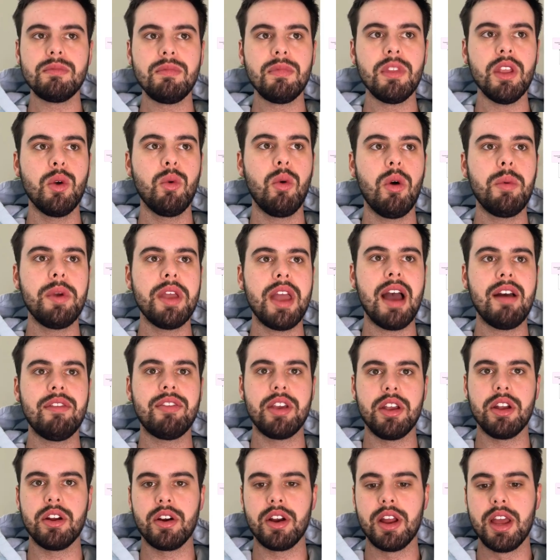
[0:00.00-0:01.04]
what we have
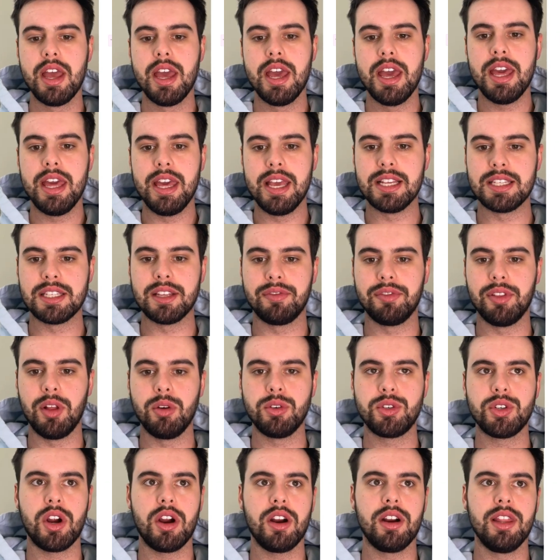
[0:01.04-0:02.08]
here is the flow
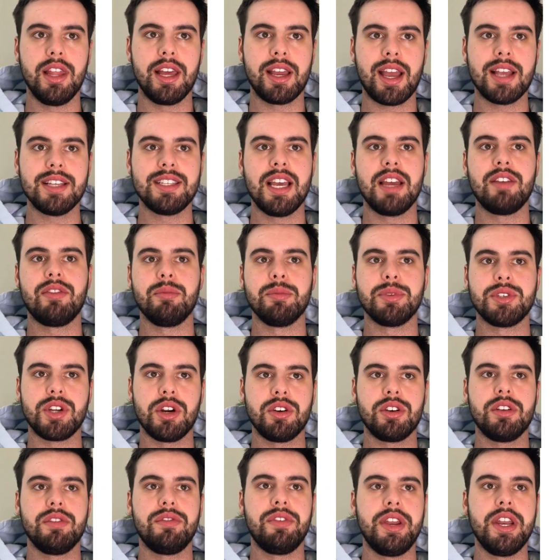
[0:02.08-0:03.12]
chart, like I said, from start
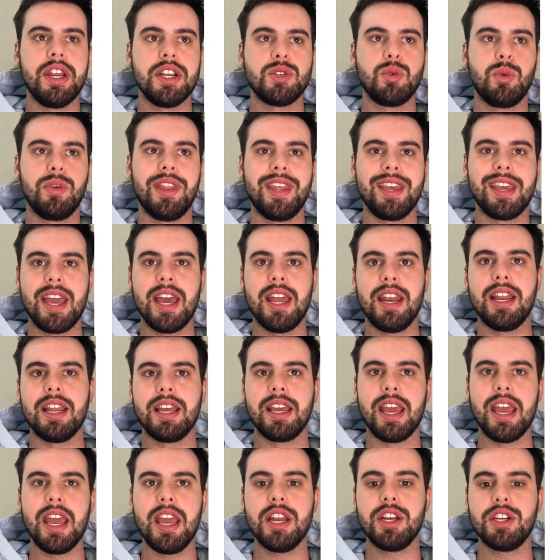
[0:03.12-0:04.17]
to finish when they get
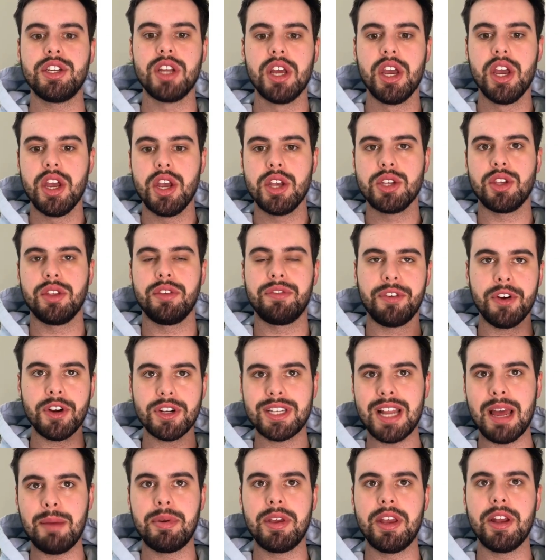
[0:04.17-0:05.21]
engaged. So the first
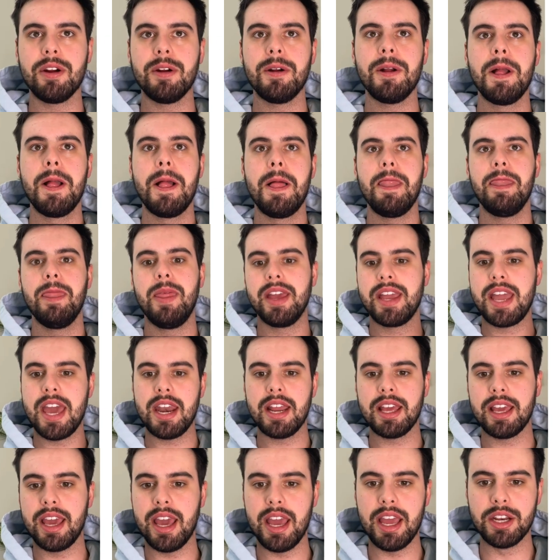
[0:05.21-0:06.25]
step here, they get
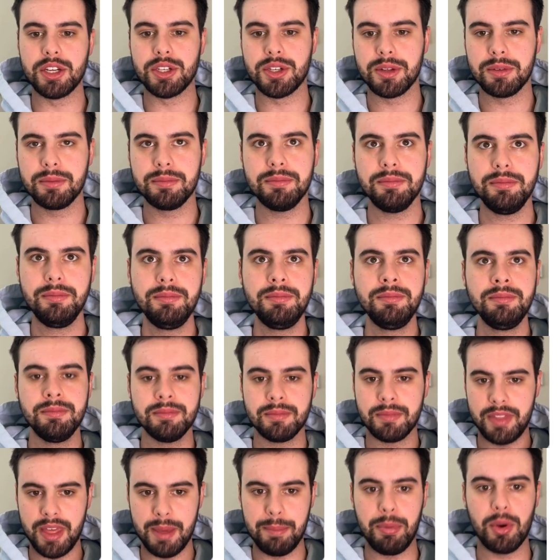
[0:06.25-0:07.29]
engaged,
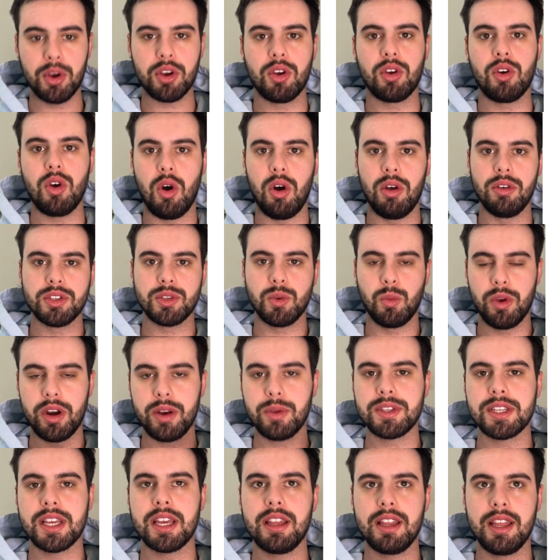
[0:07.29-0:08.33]
they book a call. So what
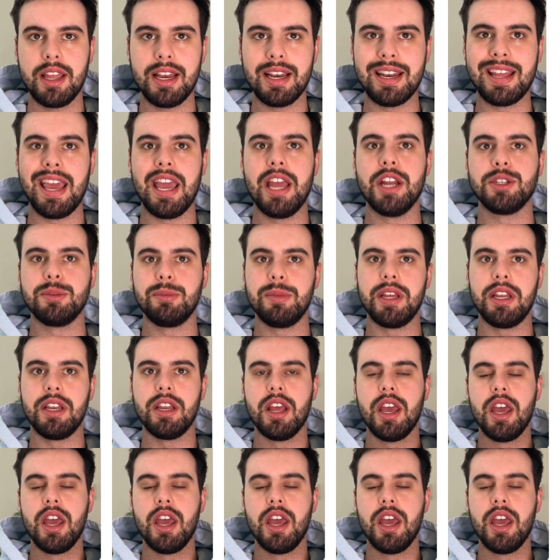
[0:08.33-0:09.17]
does engaged mean?